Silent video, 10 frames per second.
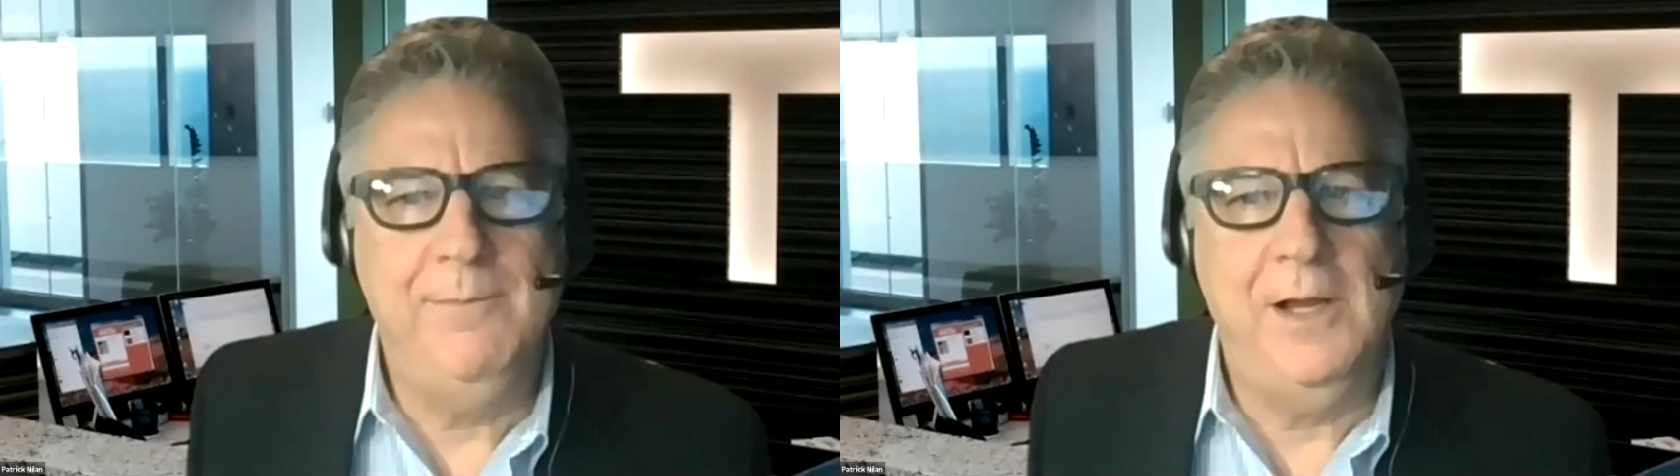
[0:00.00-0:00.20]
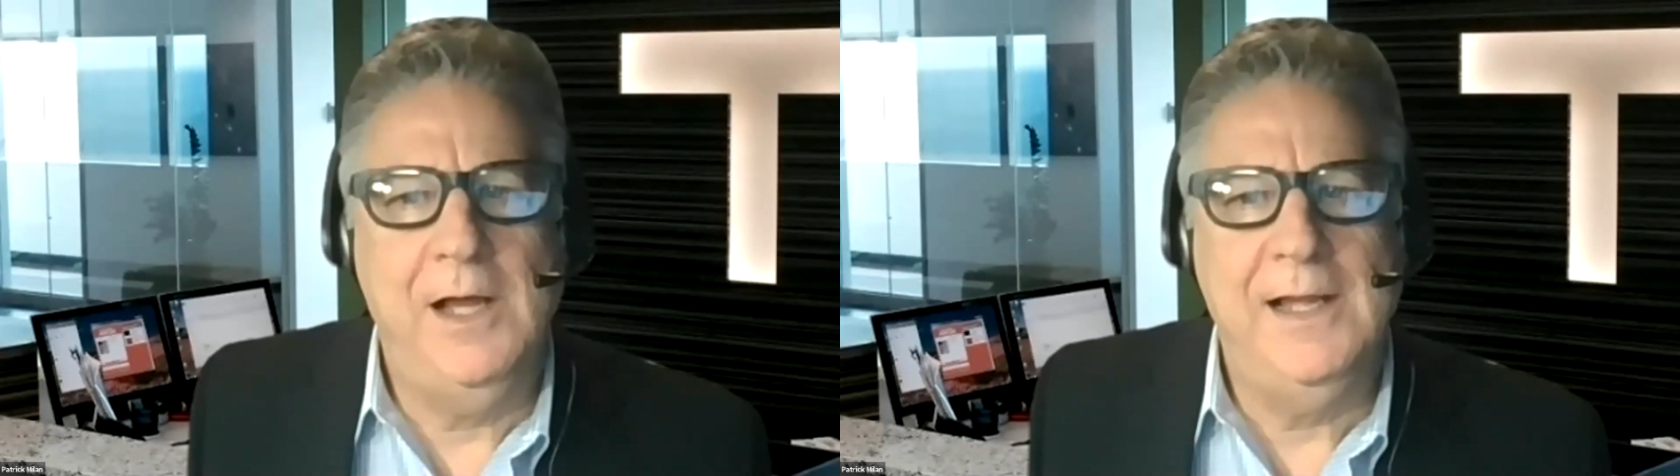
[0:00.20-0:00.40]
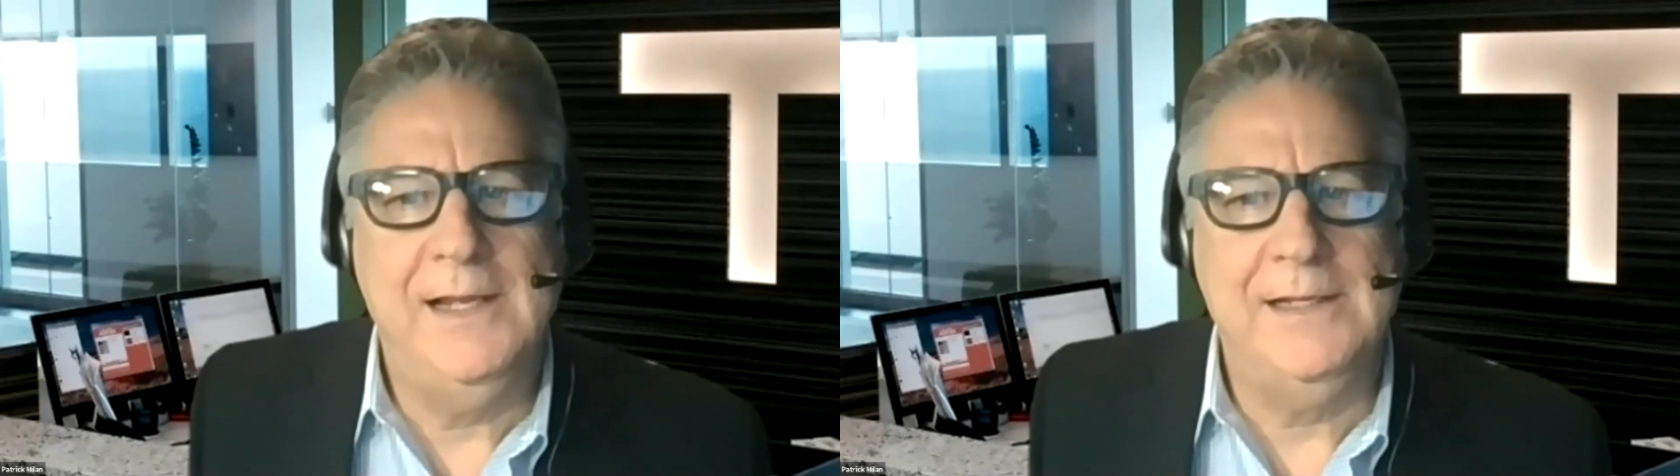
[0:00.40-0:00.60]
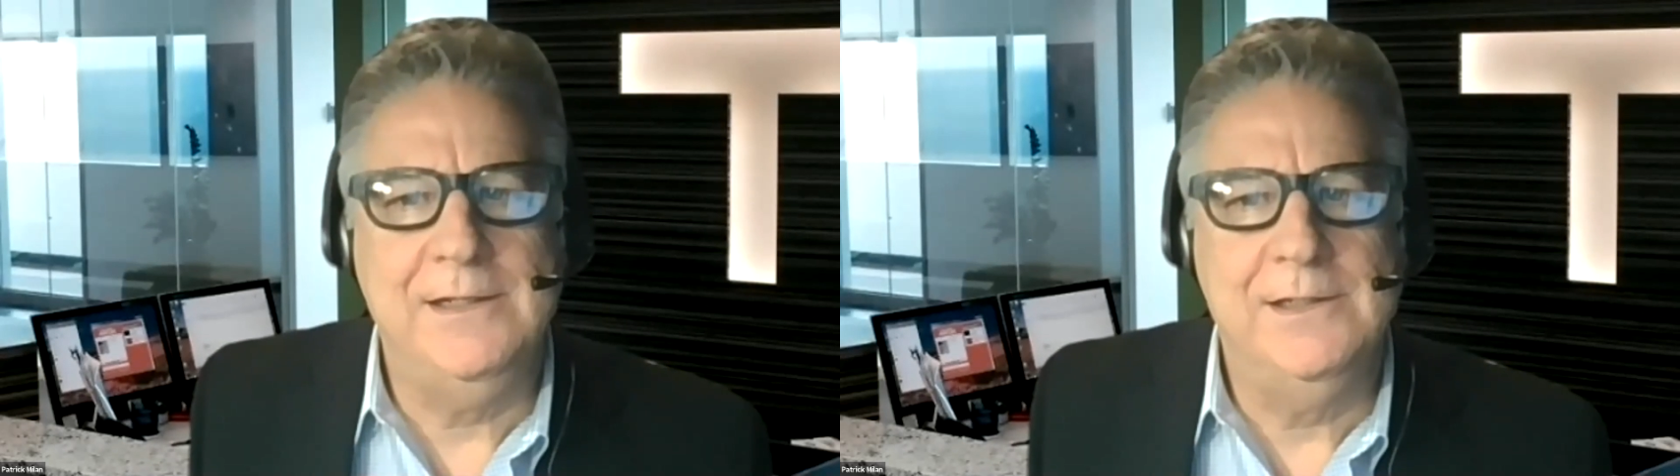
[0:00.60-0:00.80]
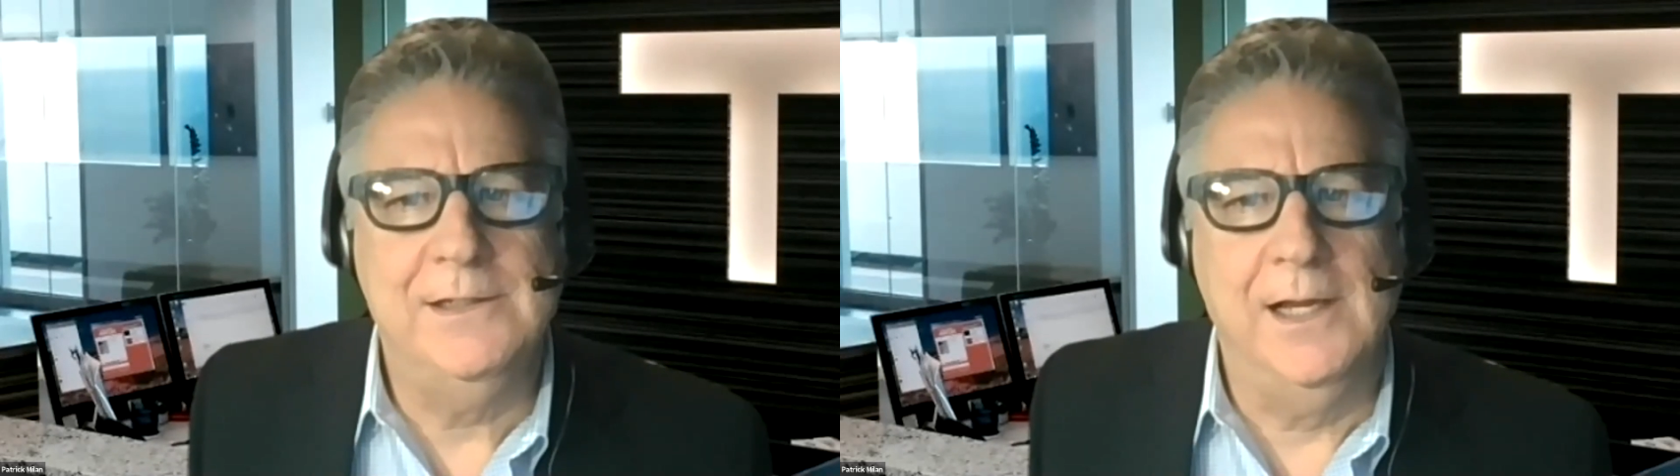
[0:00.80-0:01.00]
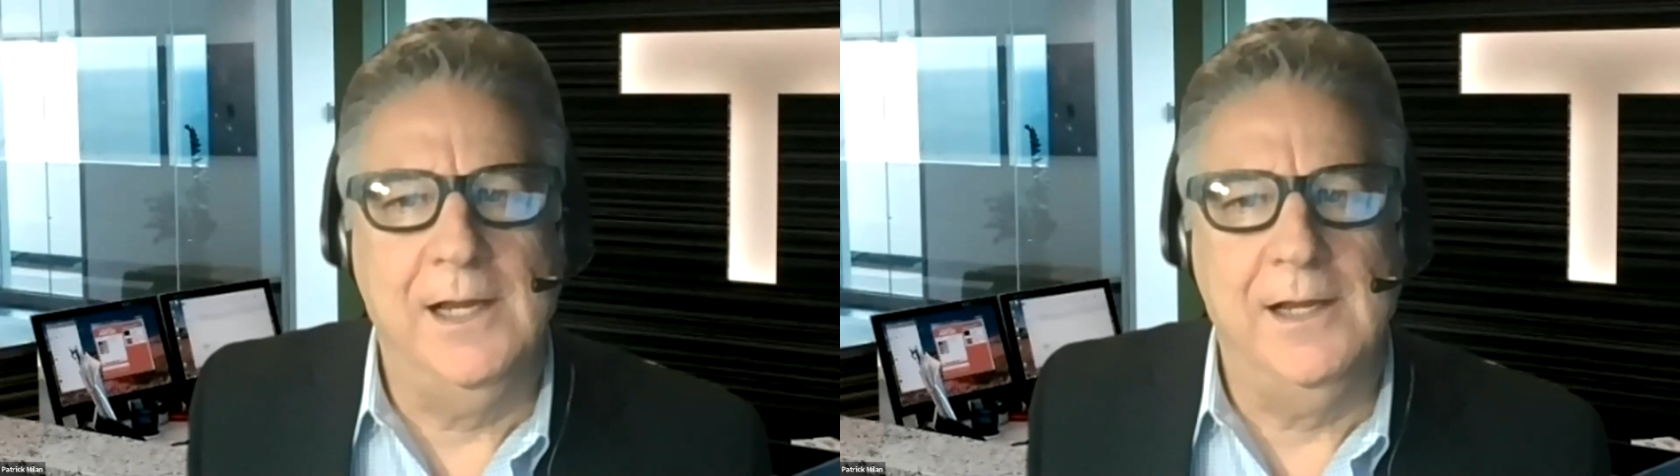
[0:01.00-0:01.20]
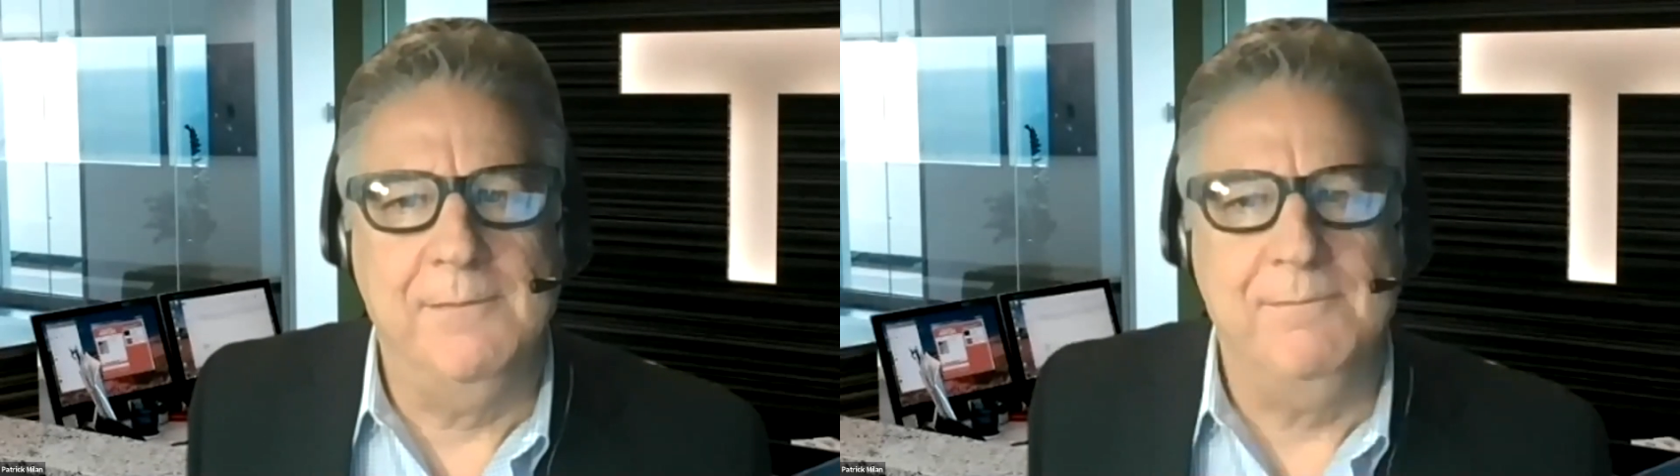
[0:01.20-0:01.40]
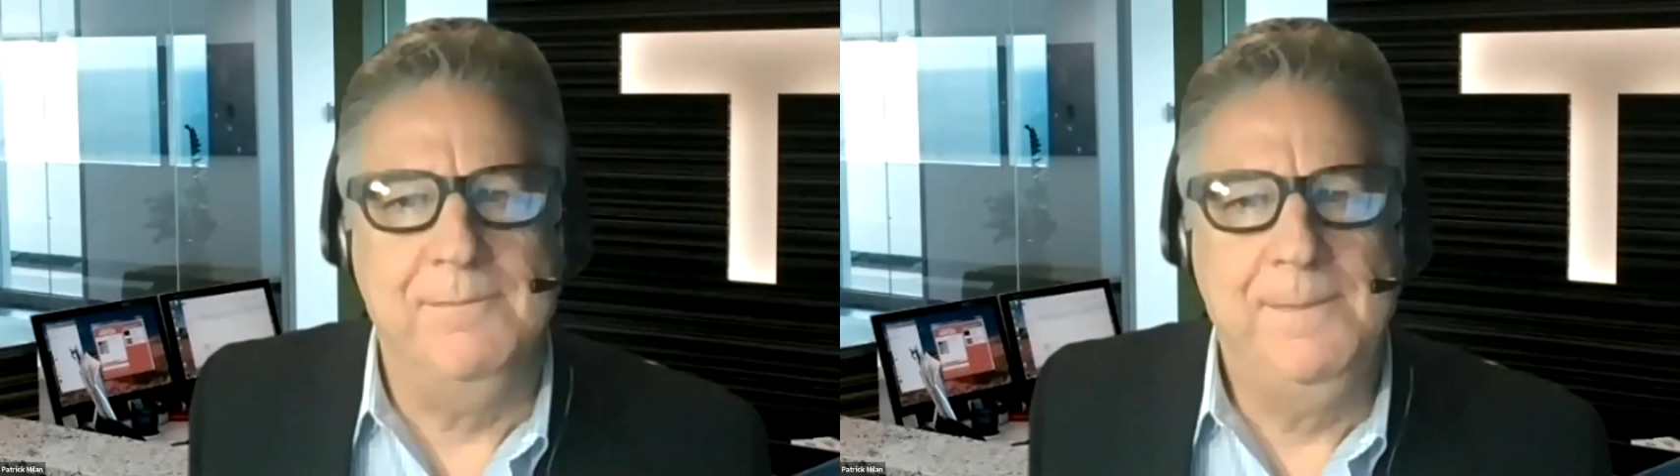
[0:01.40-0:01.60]
behind
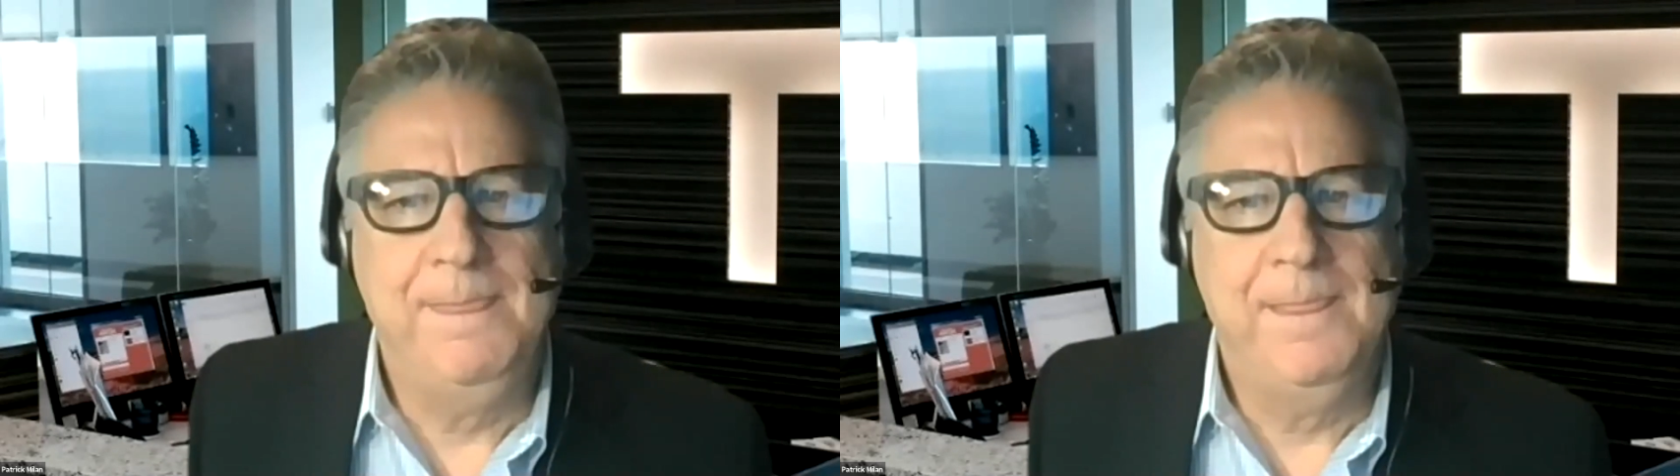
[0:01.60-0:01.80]
do